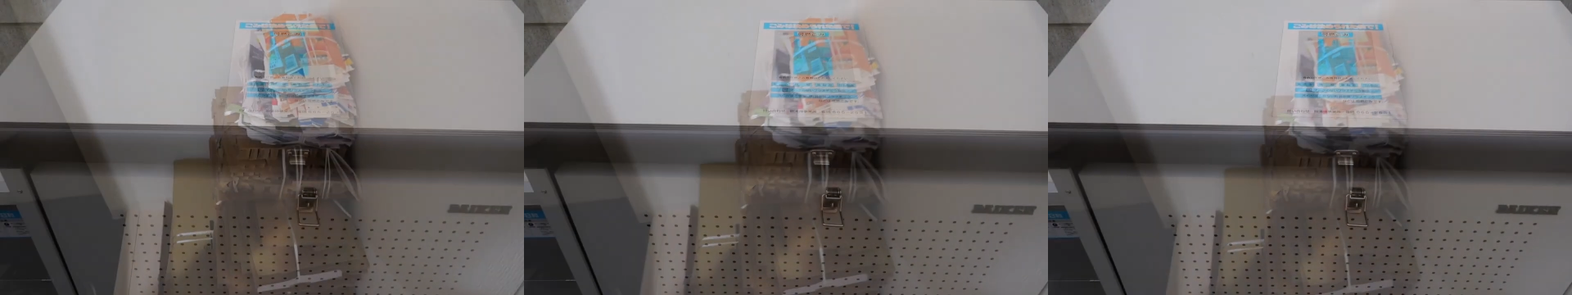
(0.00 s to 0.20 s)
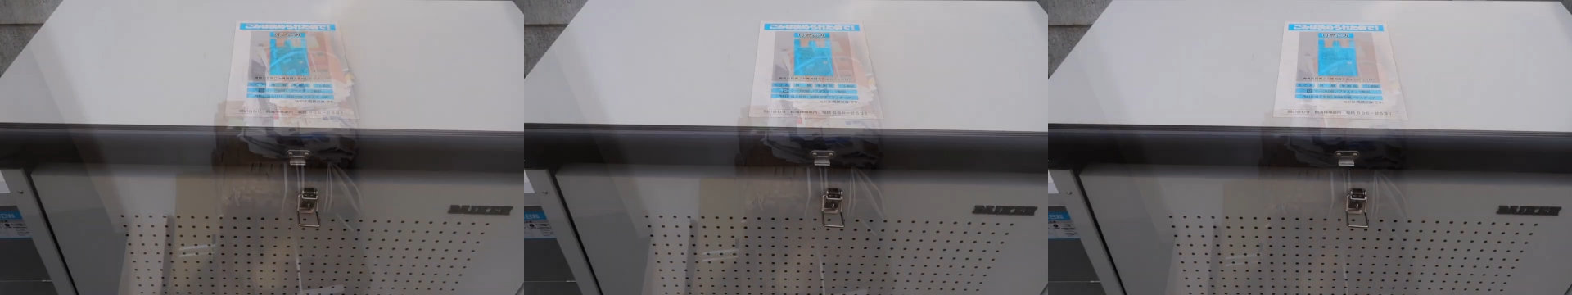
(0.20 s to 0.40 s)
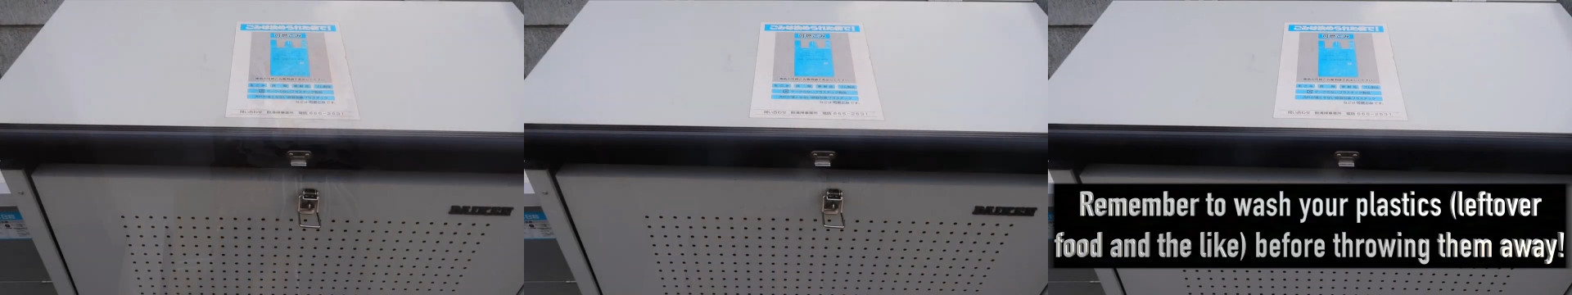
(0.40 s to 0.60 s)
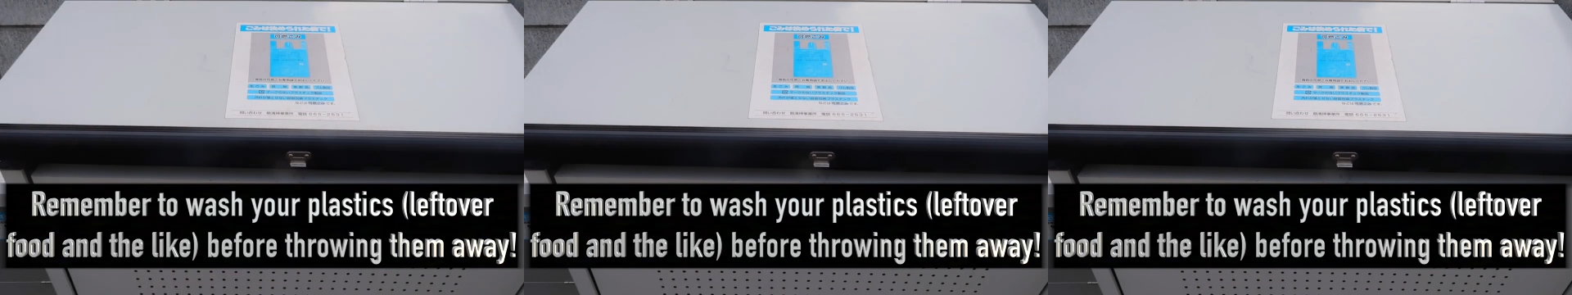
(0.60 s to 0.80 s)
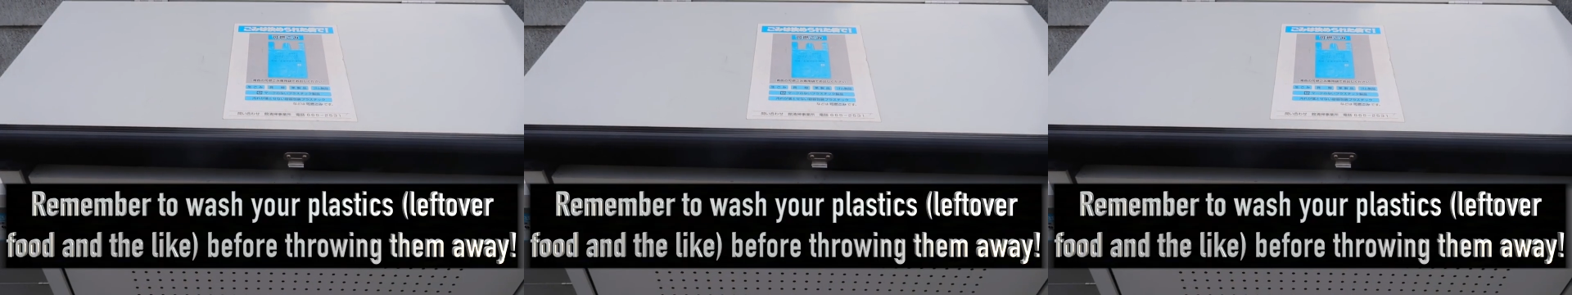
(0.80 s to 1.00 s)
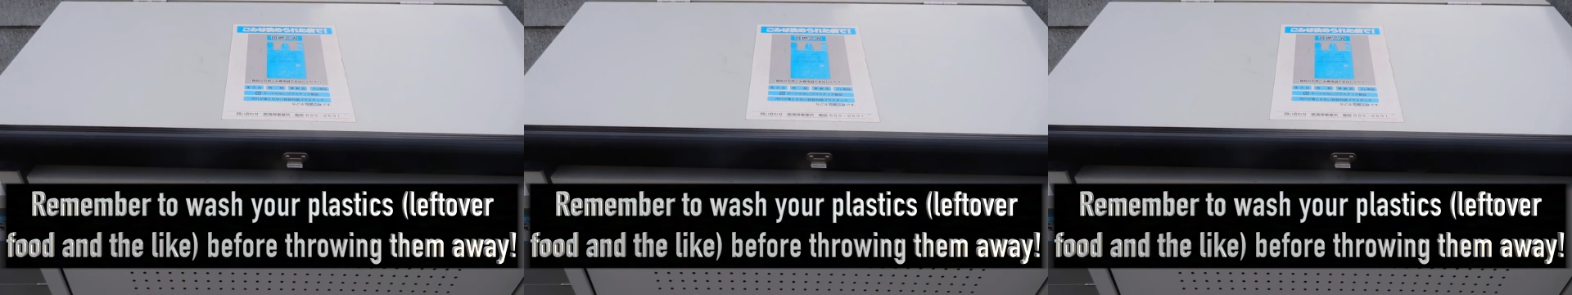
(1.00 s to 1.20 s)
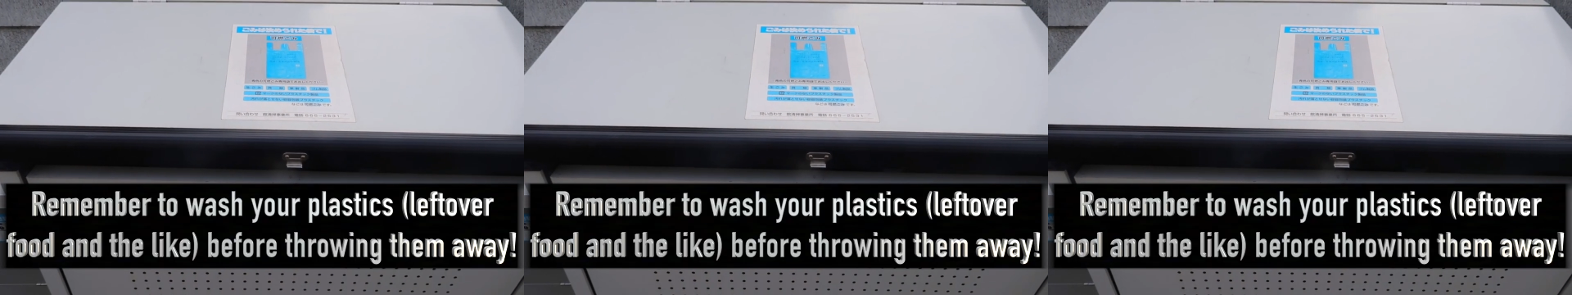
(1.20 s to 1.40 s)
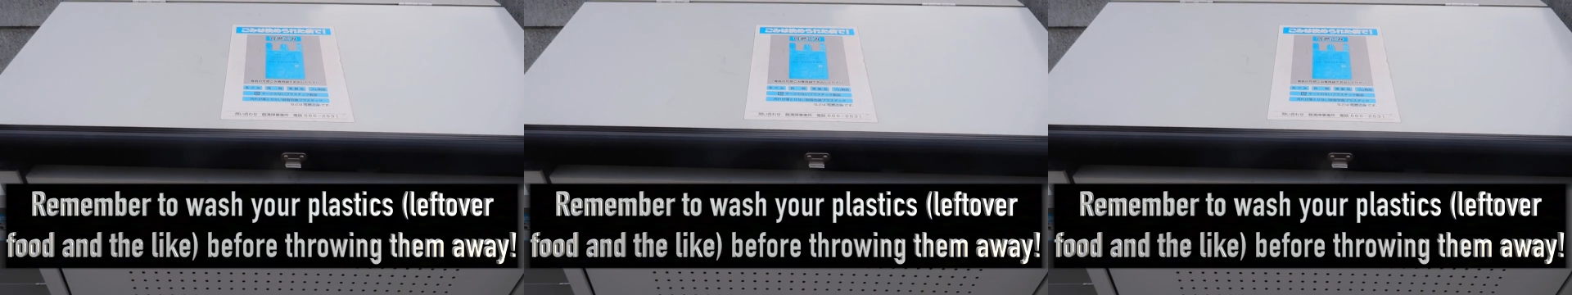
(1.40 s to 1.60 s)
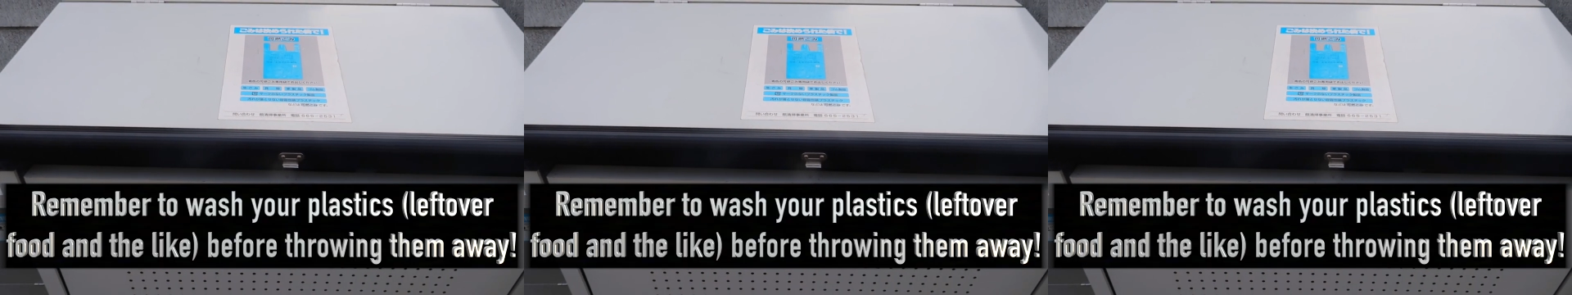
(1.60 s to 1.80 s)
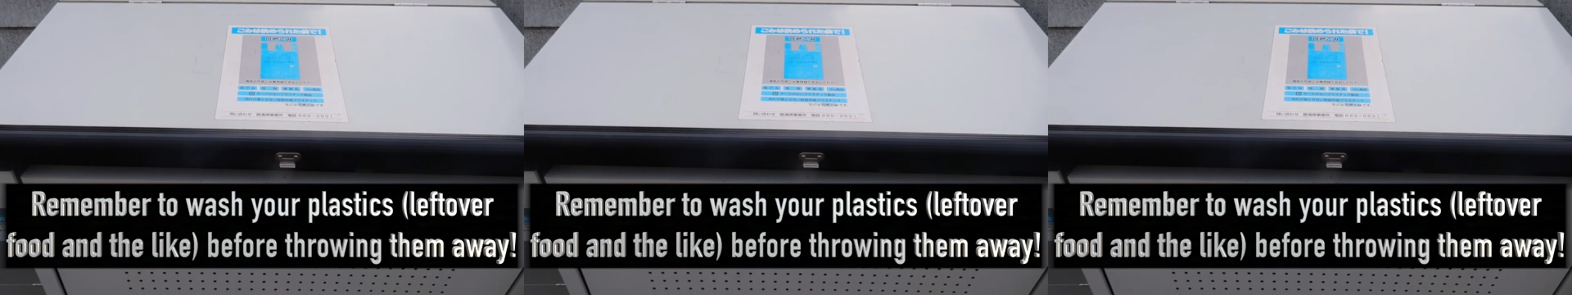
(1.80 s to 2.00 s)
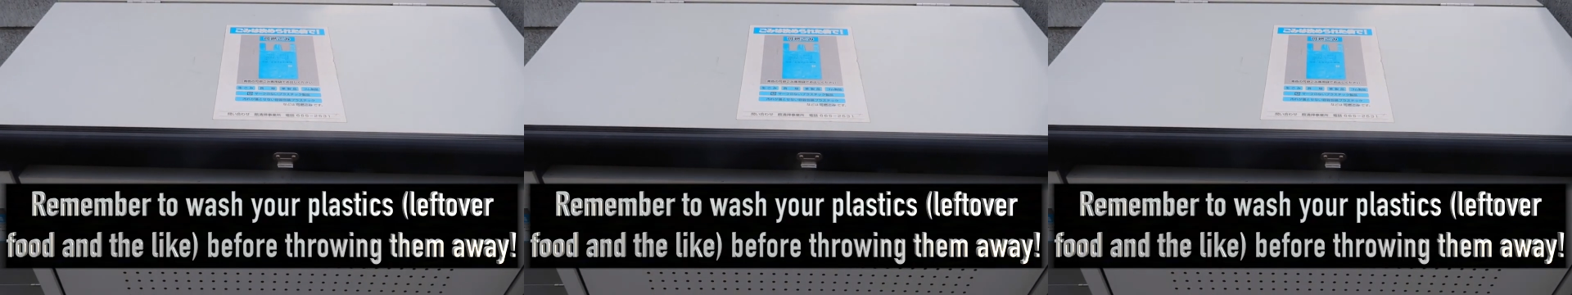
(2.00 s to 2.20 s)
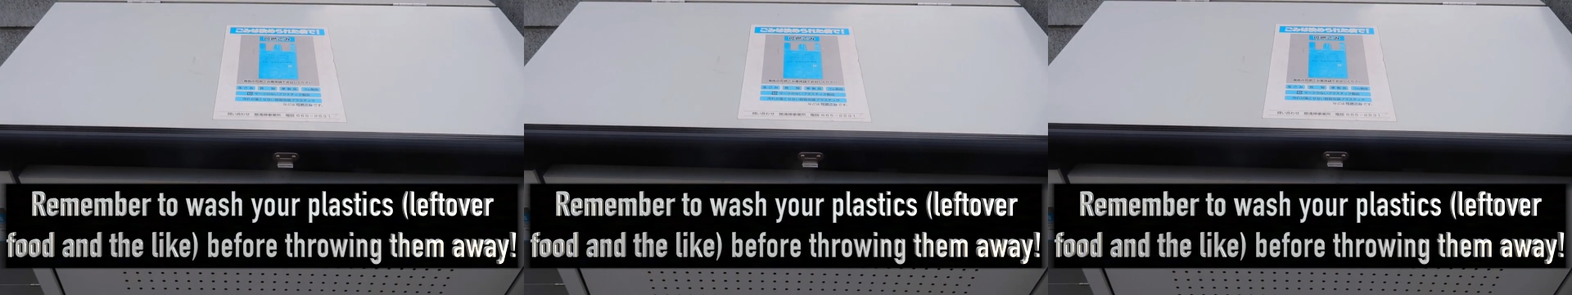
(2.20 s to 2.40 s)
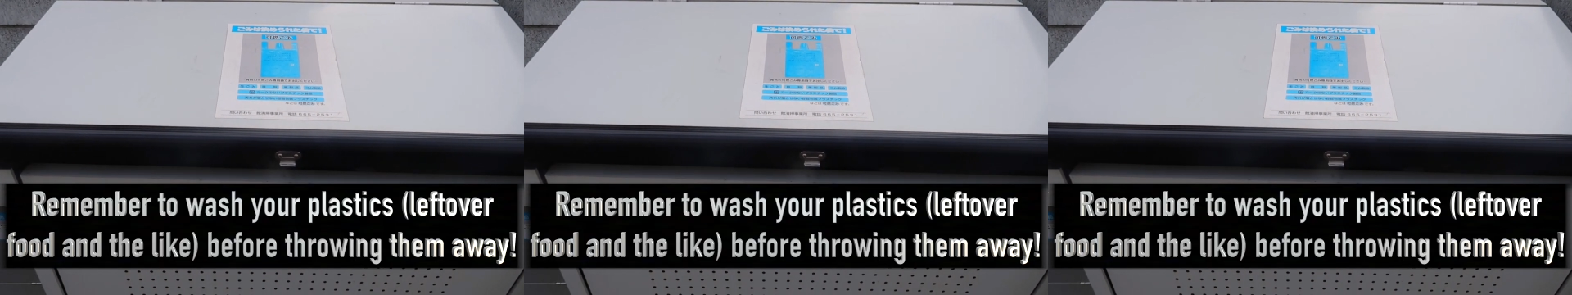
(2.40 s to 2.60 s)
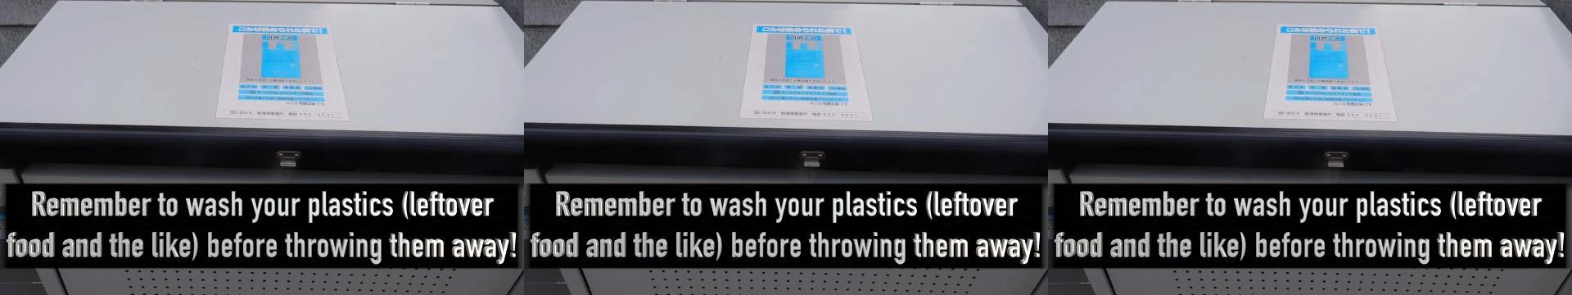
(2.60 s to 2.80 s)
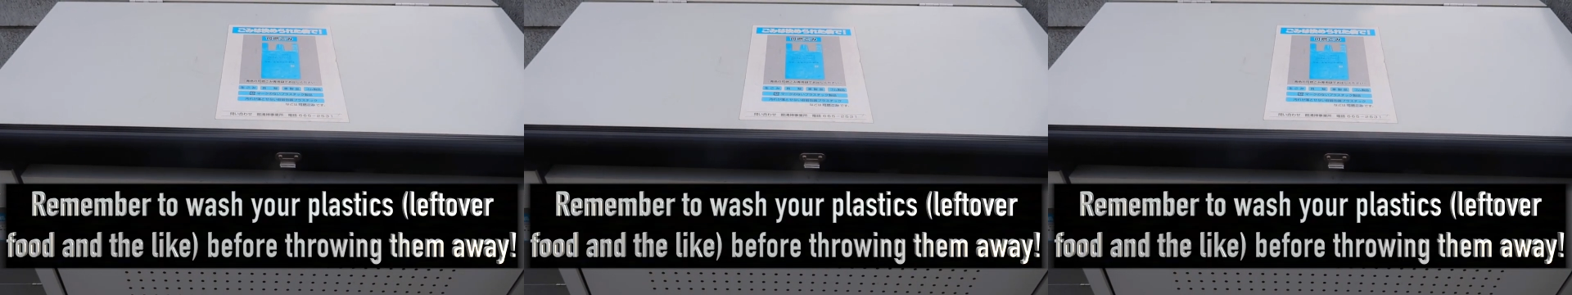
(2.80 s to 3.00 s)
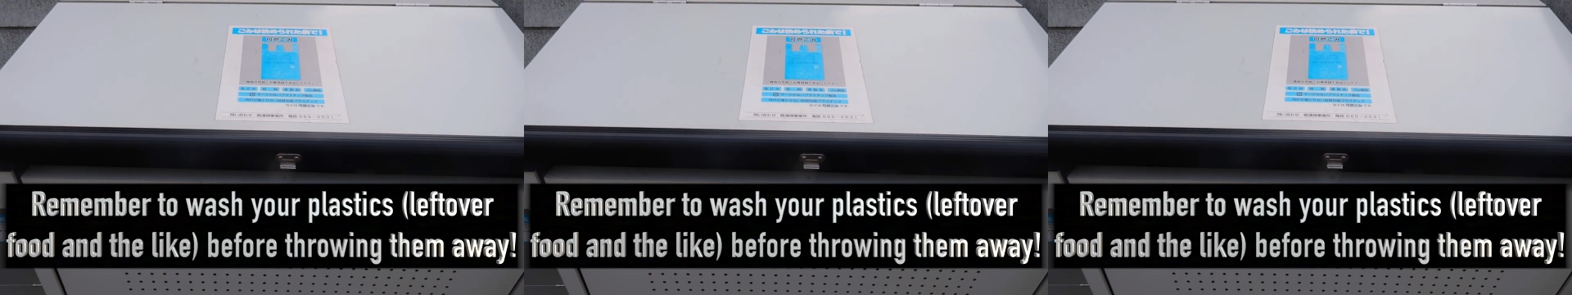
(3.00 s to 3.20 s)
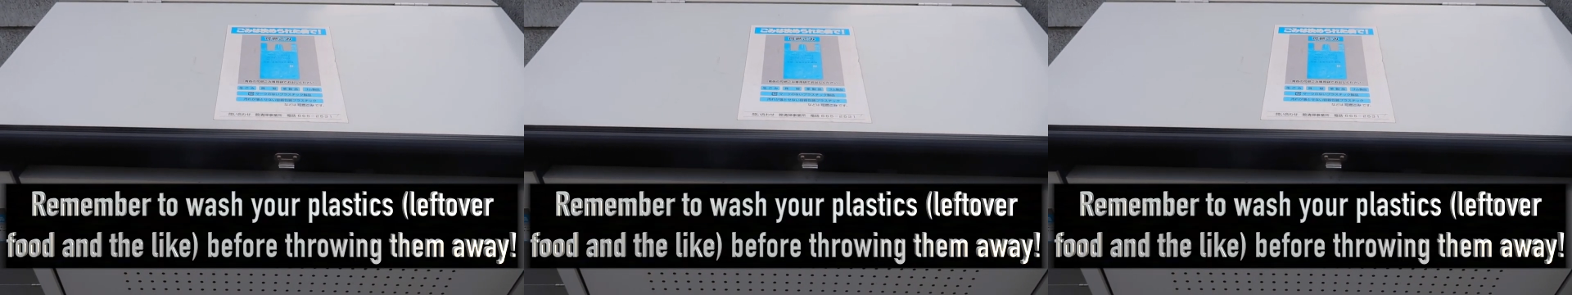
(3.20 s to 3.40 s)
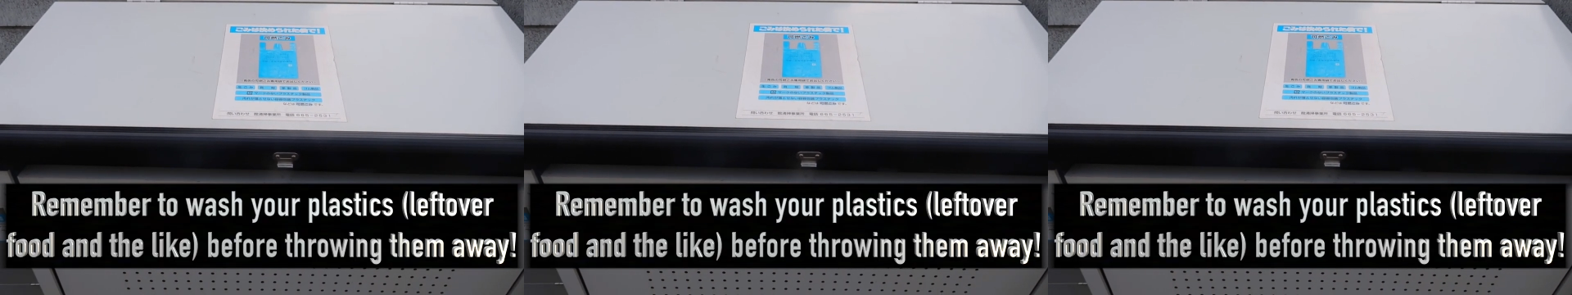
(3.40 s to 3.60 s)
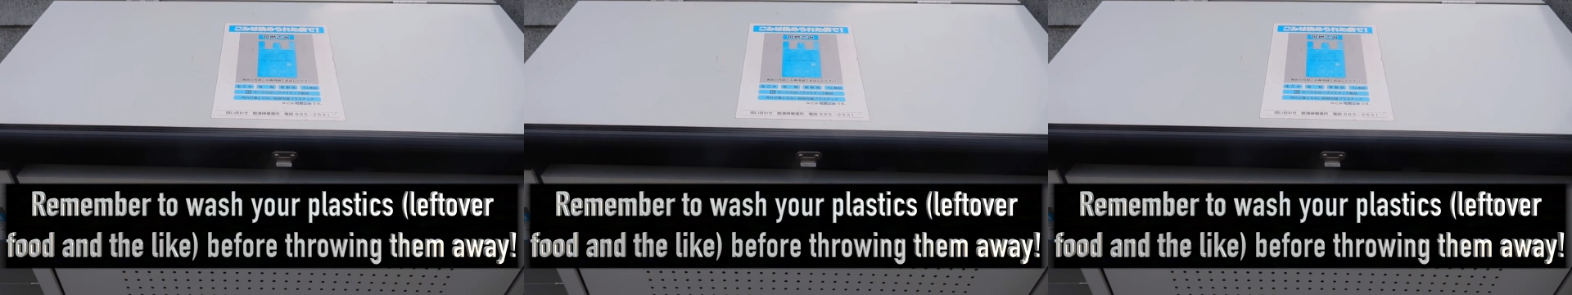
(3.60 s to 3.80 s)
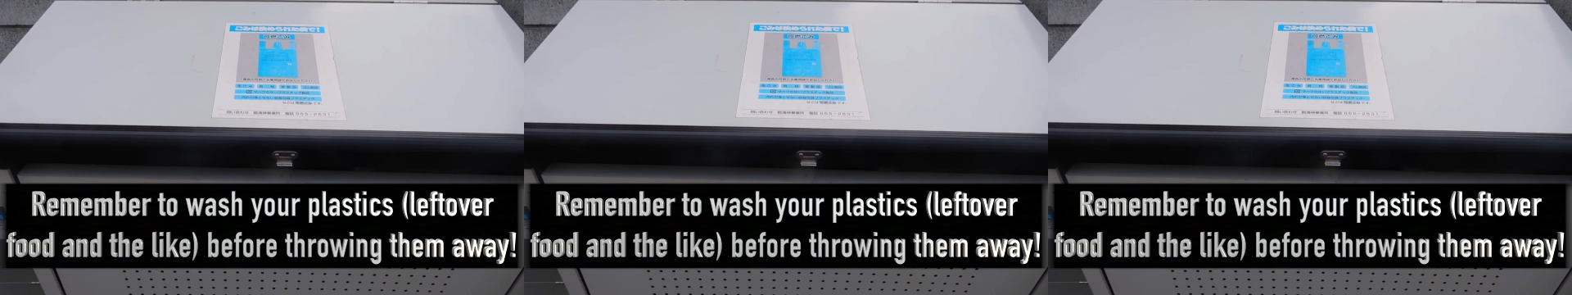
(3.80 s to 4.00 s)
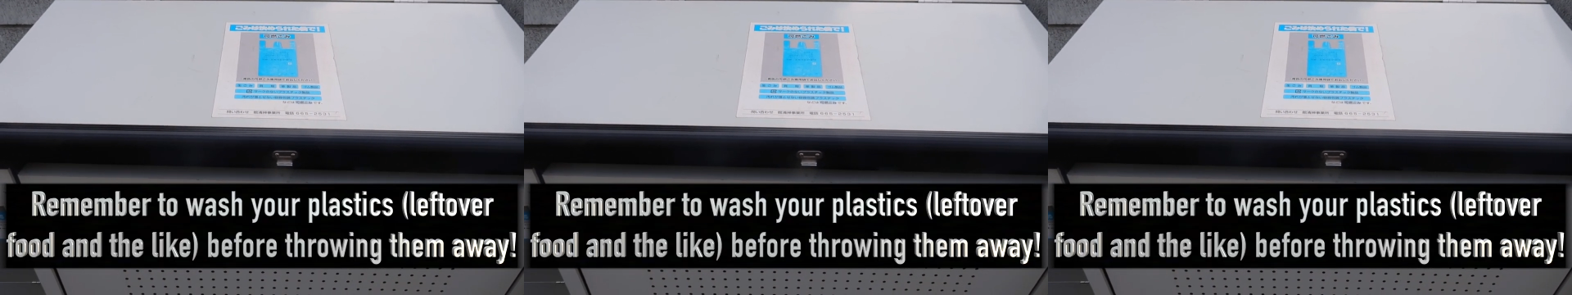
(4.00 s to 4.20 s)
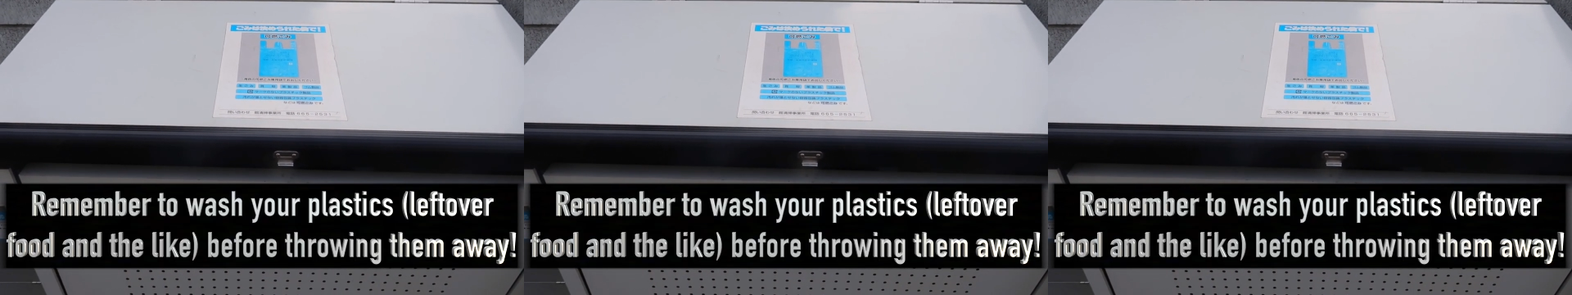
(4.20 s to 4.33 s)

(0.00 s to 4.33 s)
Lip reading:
No face is visible, so there are no lips to read.